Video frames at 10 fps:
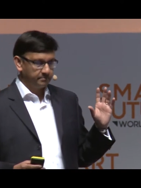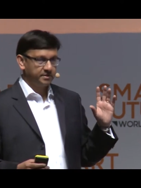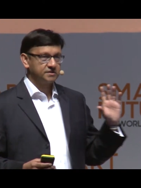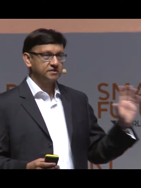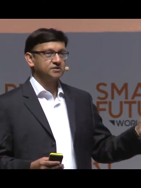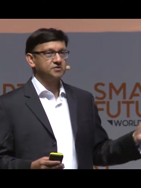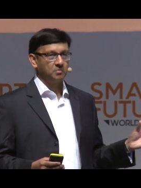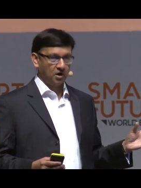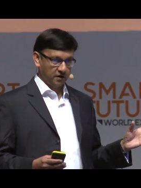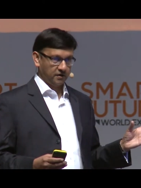business
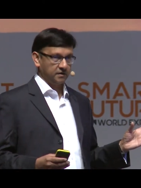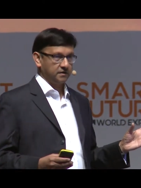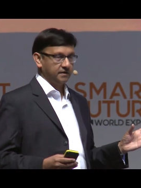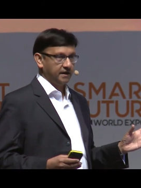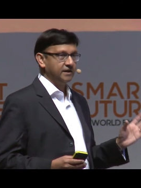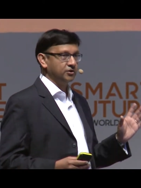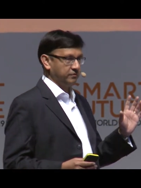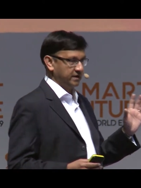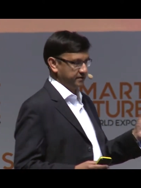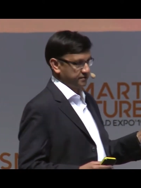model in your
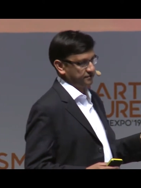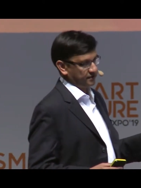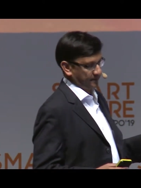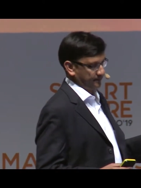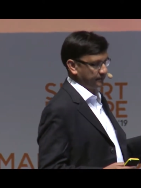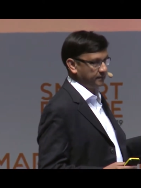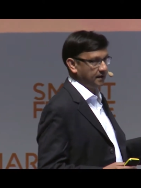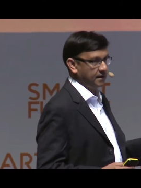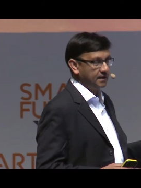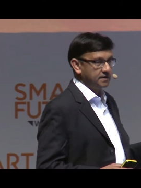industry.
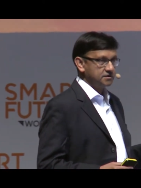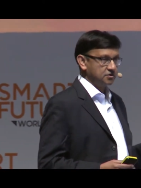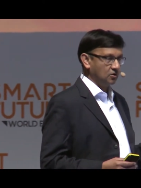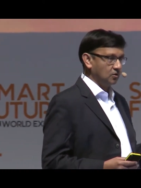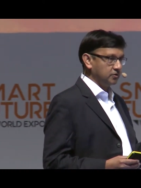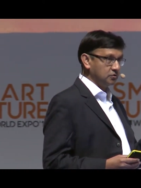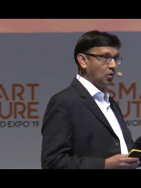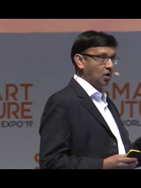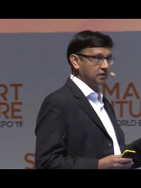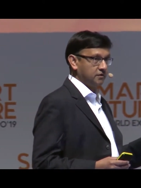So you
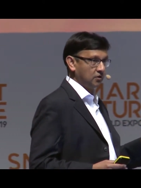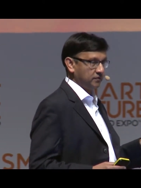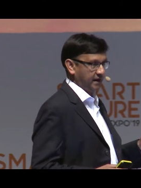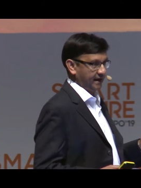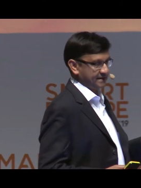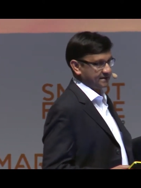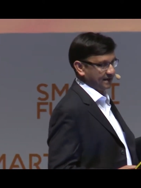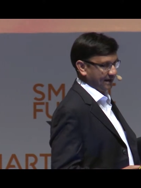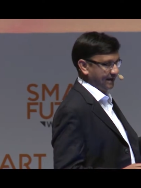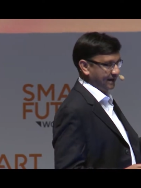all know that
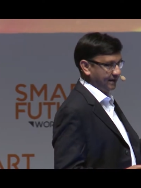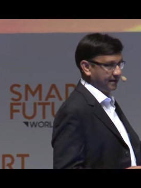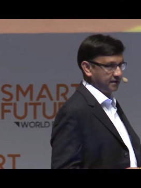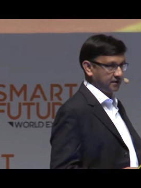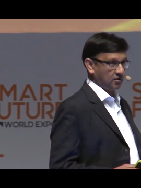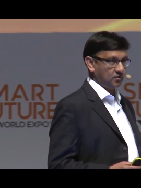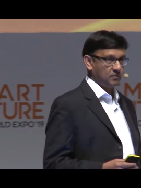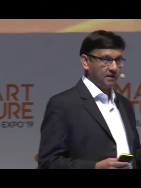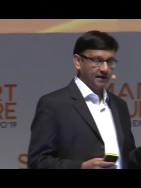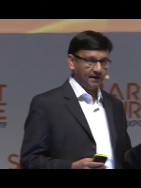
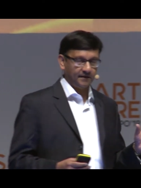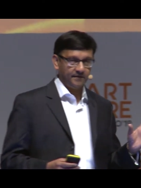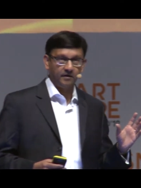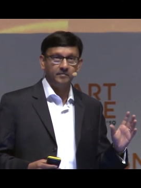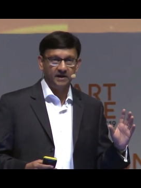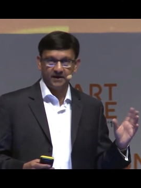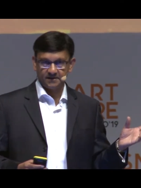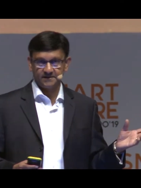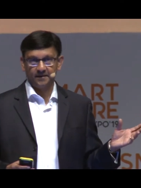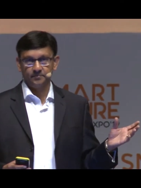there are many
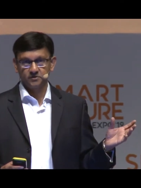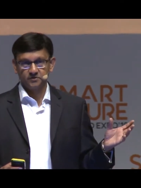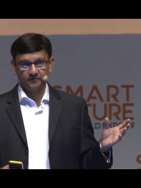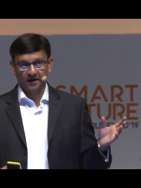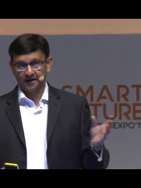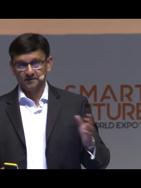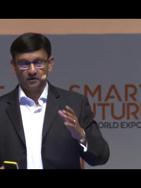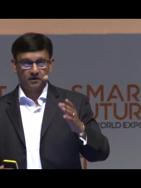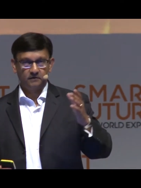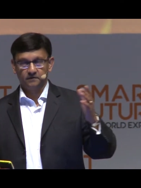examples of that,
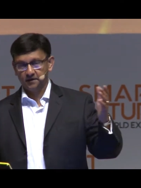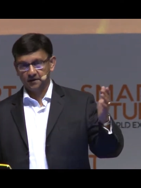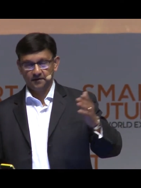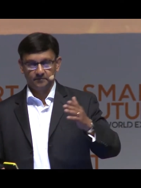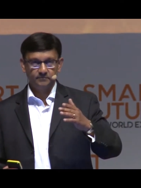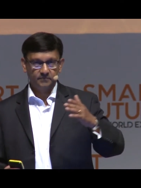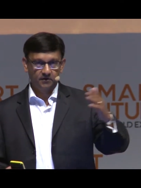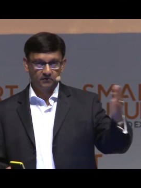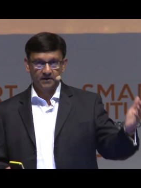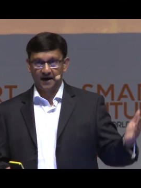or
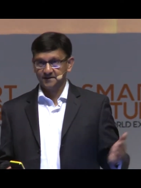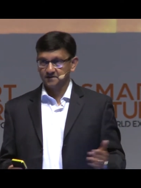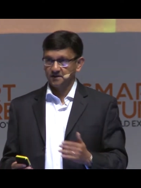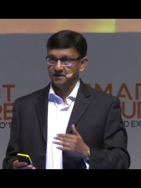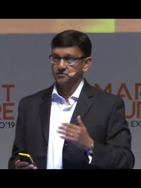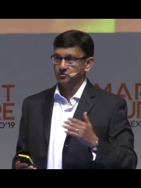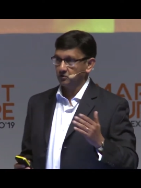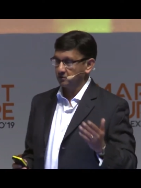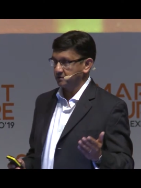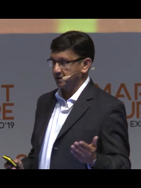taxis,
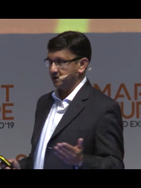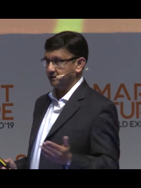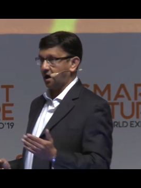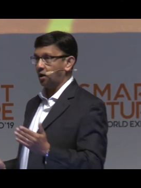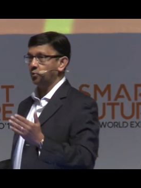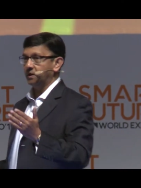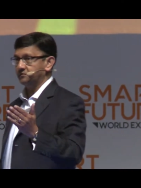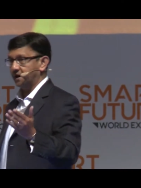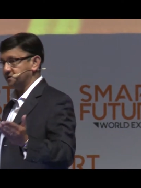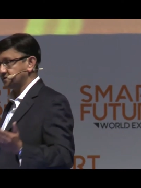or how we
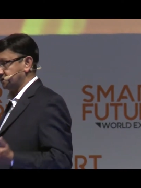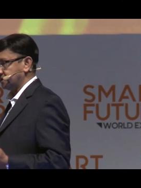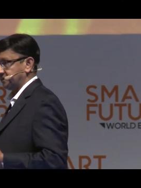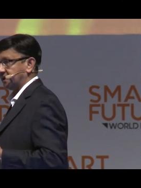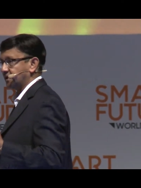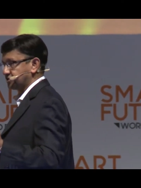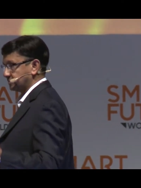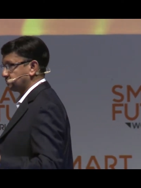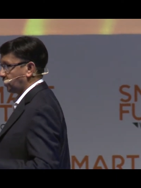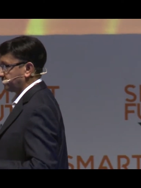rent vacation
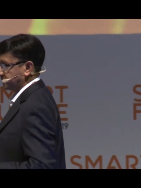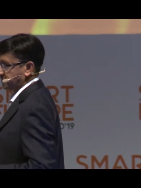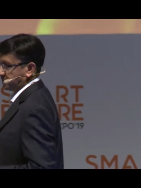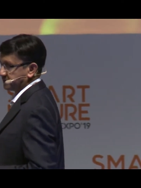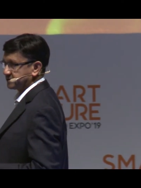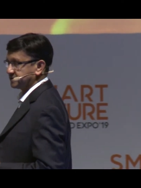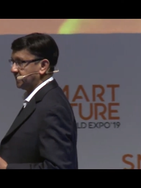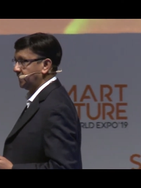properties,